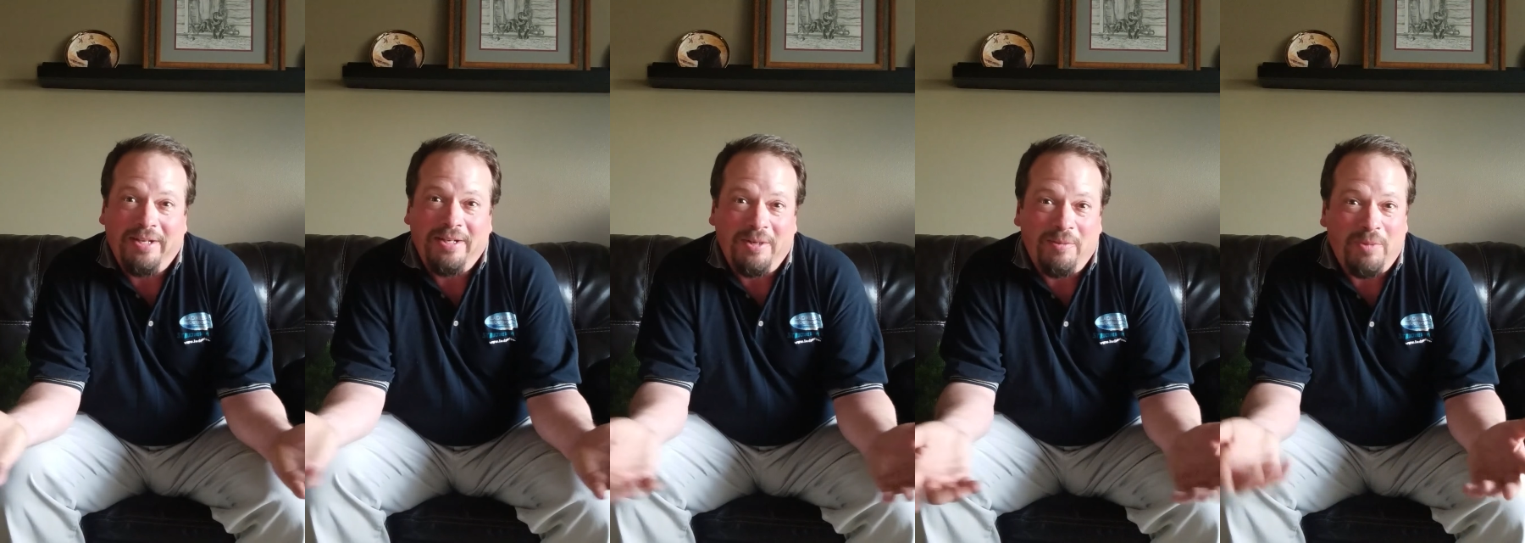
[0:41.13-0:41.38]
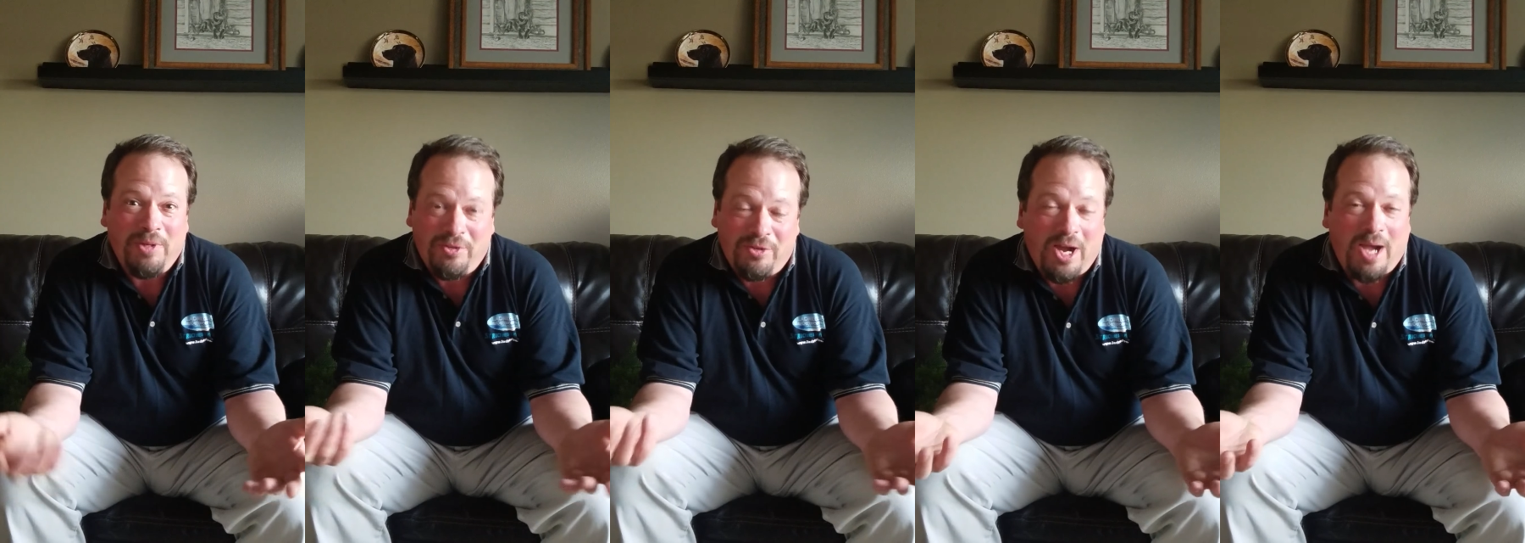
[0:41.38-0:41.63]
and
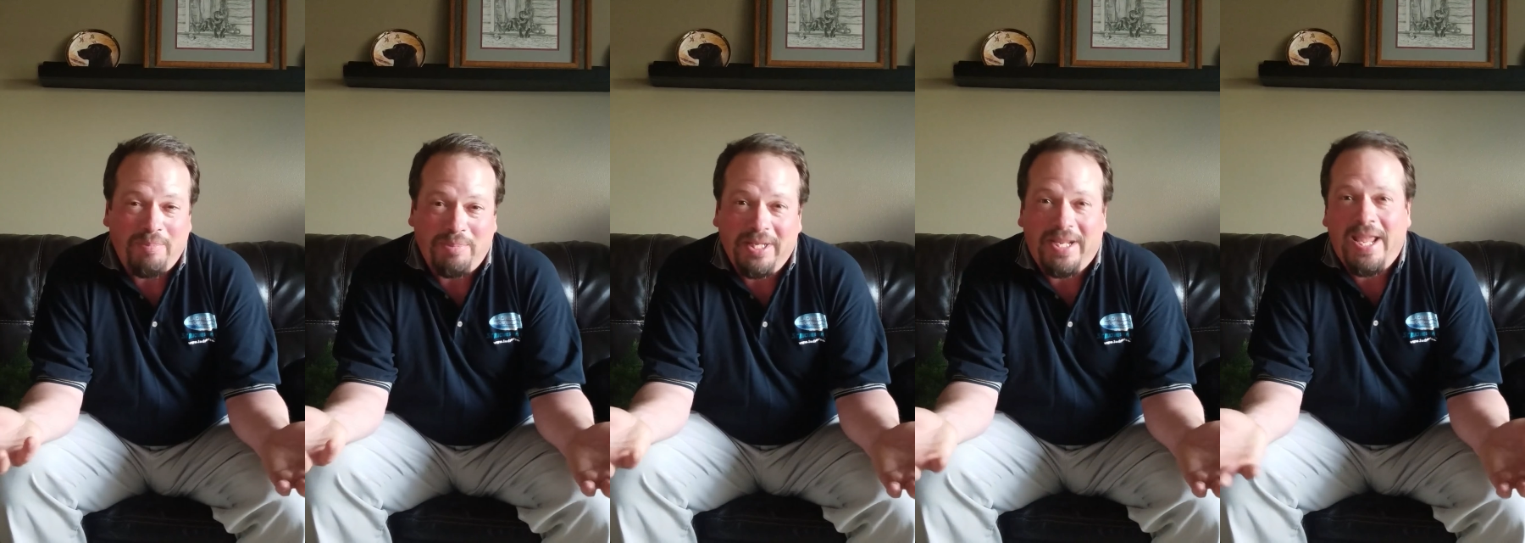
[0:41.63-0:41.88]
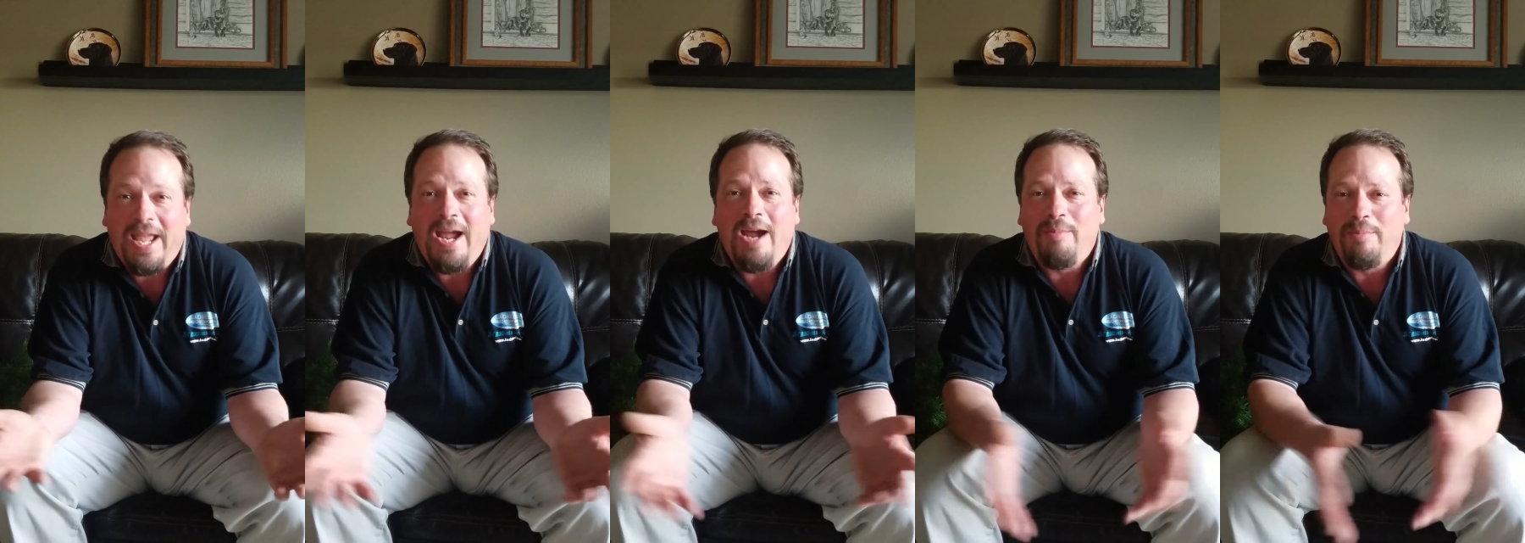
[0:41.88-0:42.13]
we dropped a
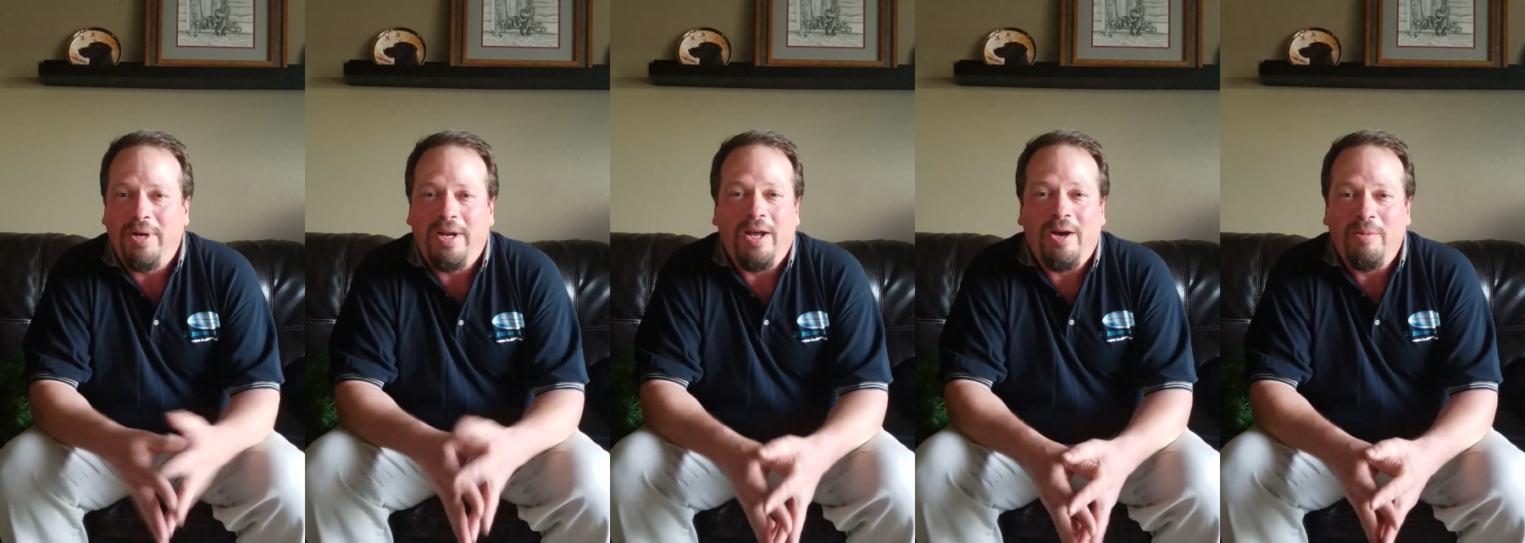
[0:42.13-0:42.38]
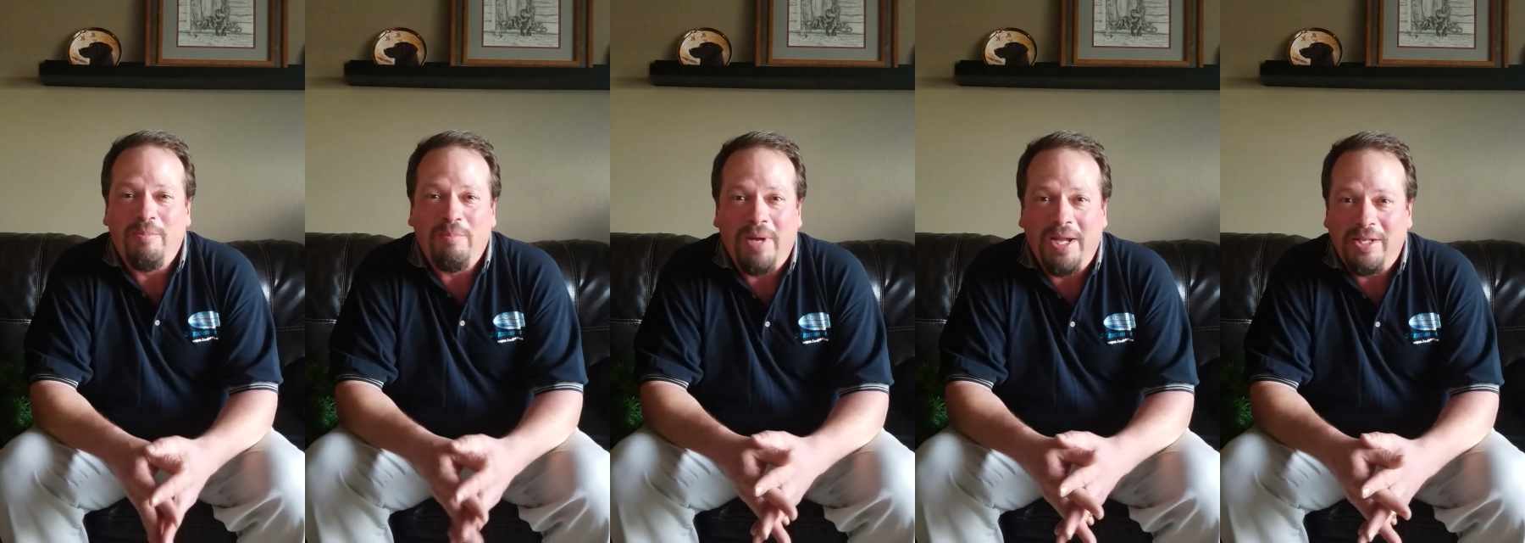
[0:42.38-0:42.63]
camera
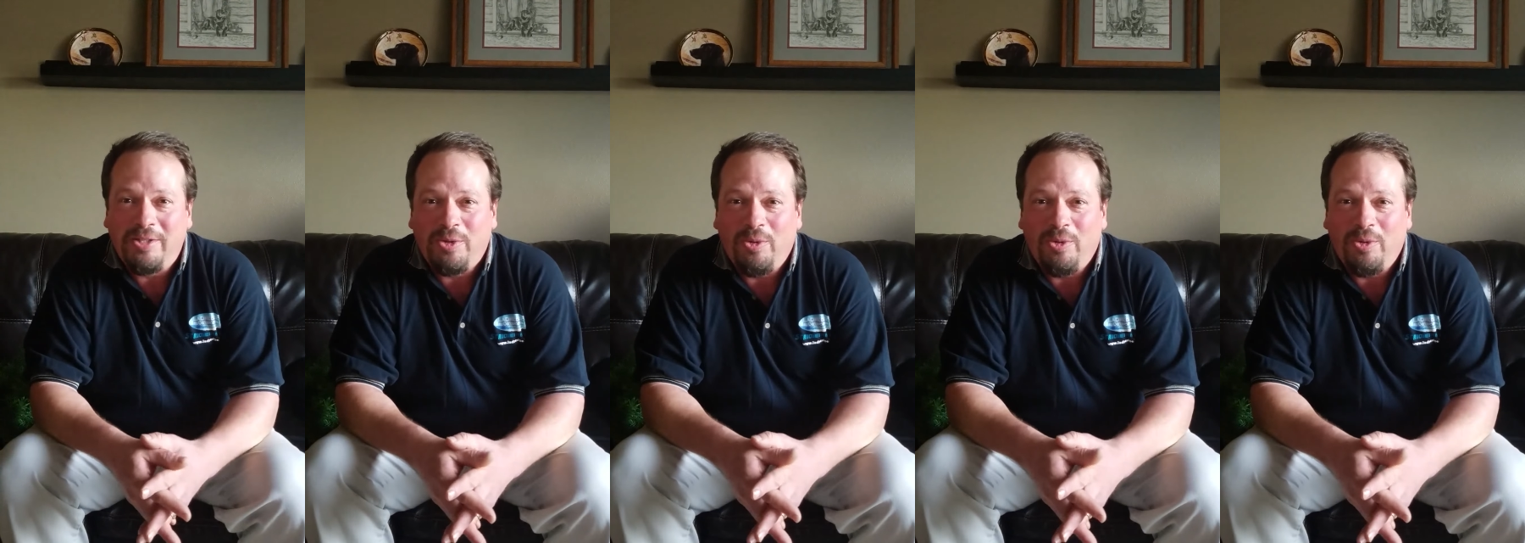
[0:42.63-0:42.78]
down Mike's